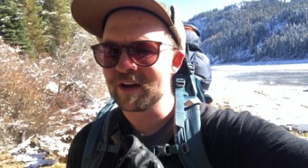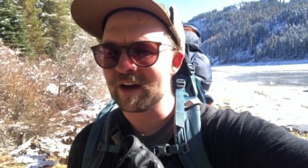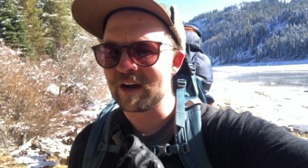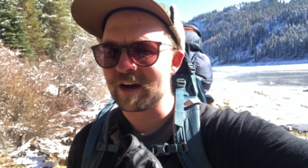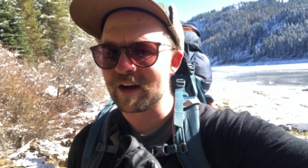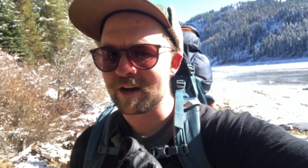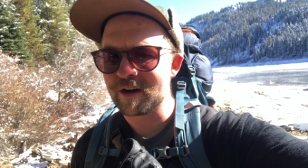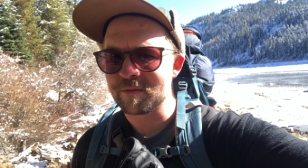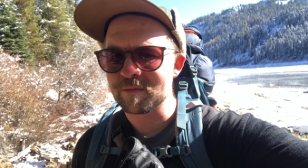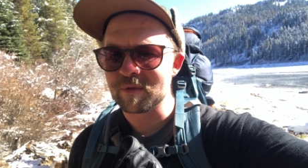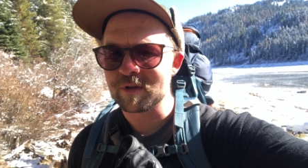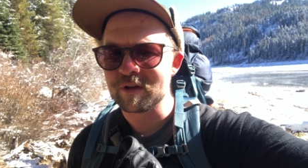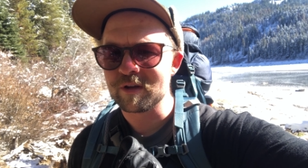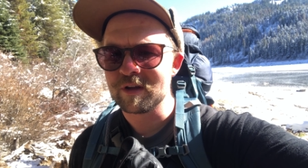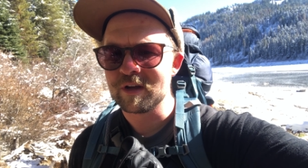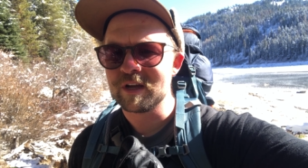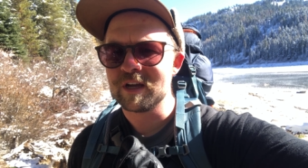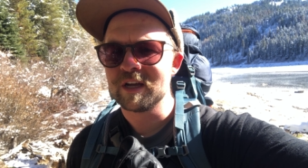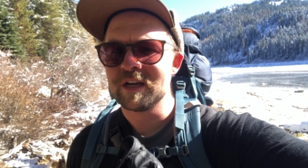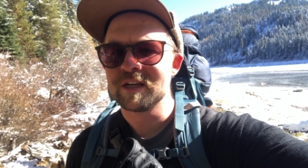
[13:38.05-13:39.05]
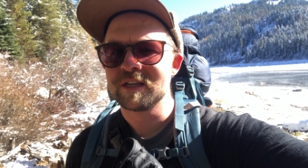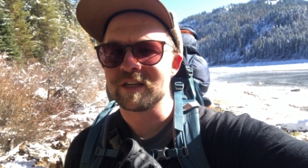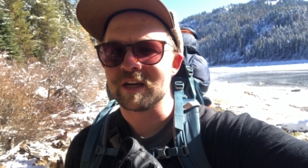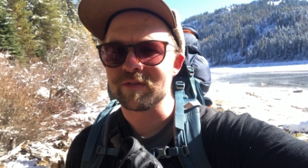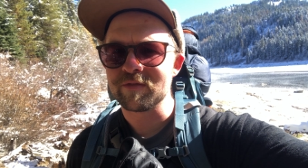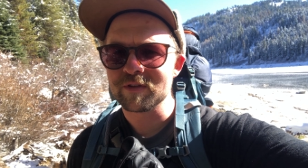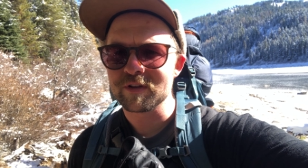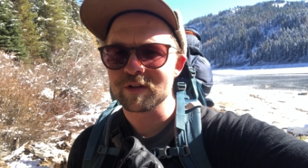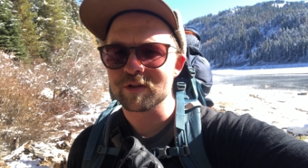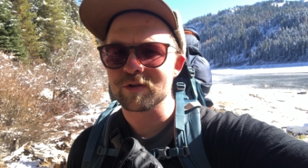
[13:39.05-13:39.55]
Um,
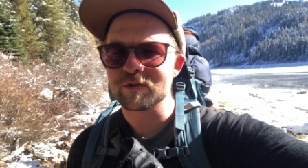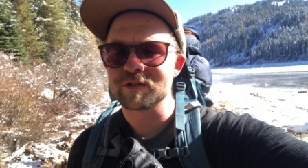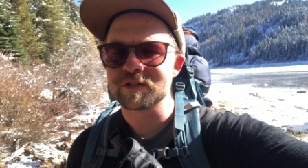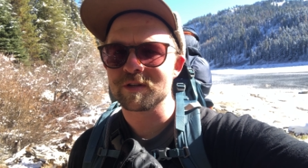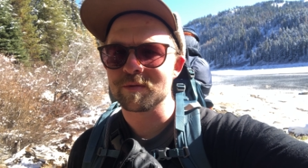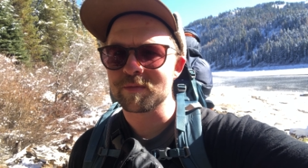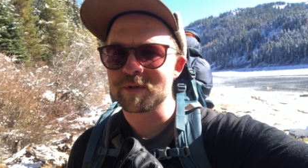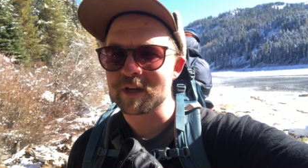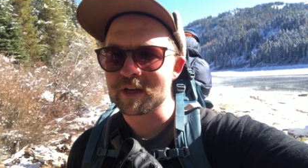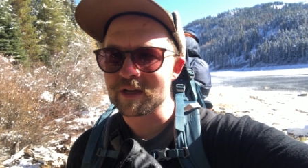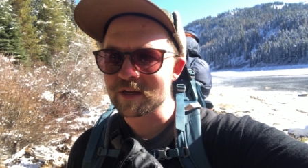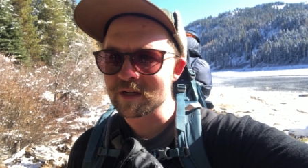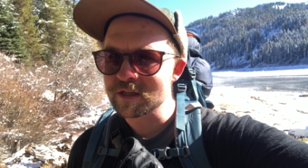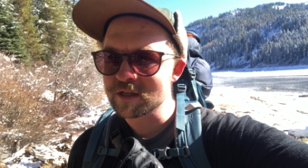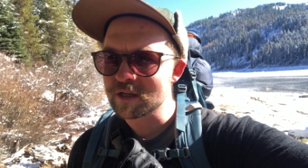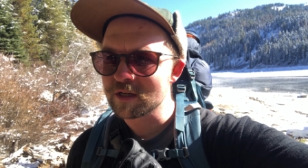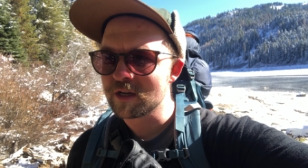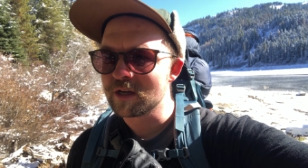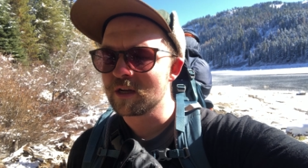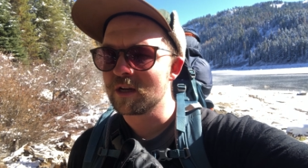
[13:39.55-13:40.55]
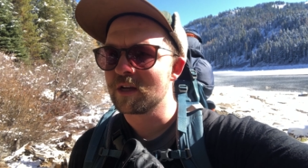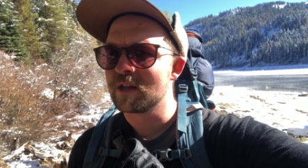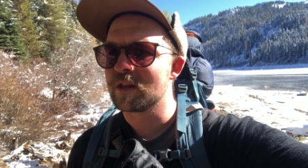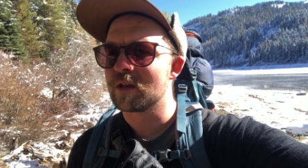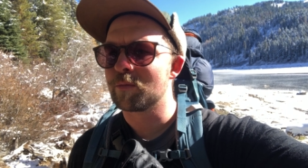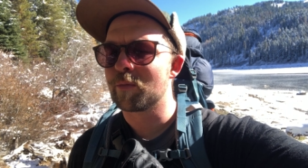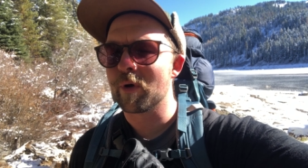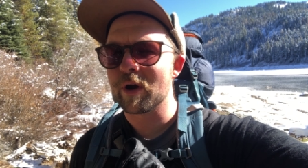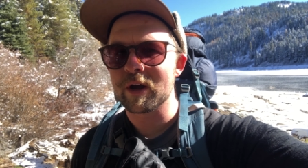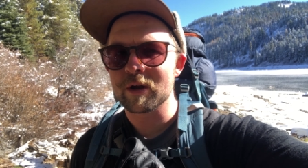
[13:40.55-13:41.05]
definitely learned some things. The
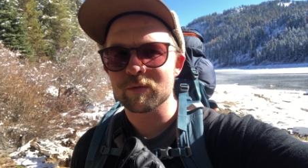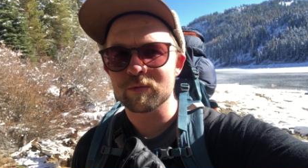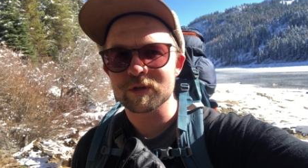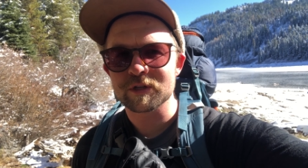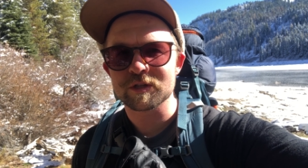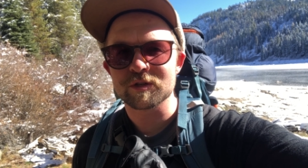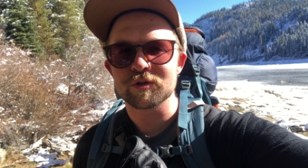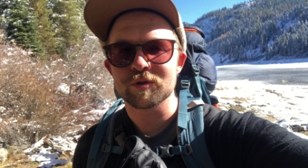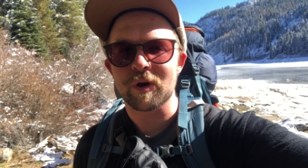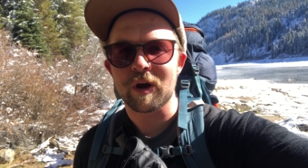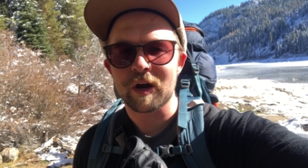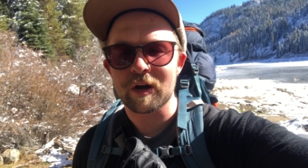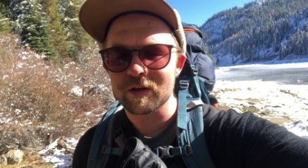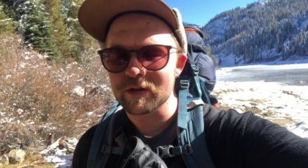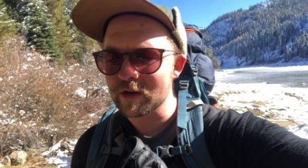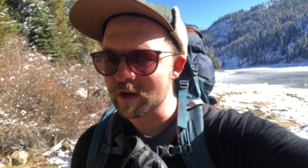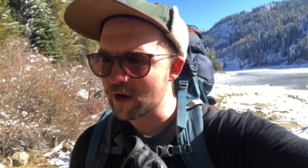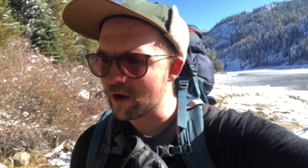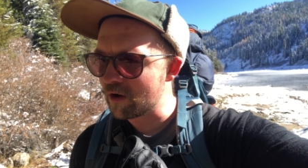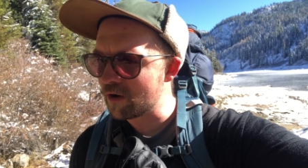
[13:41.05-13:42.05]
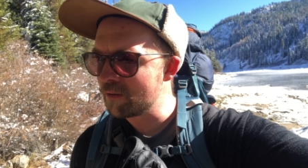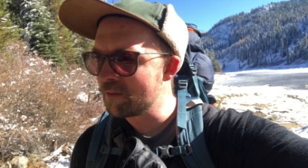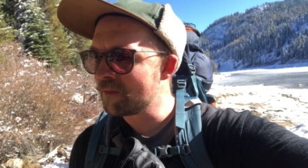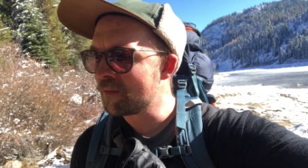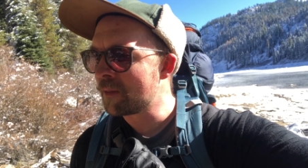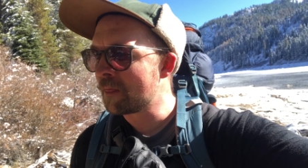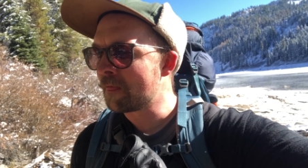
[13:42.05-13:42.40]
bread was trial and error.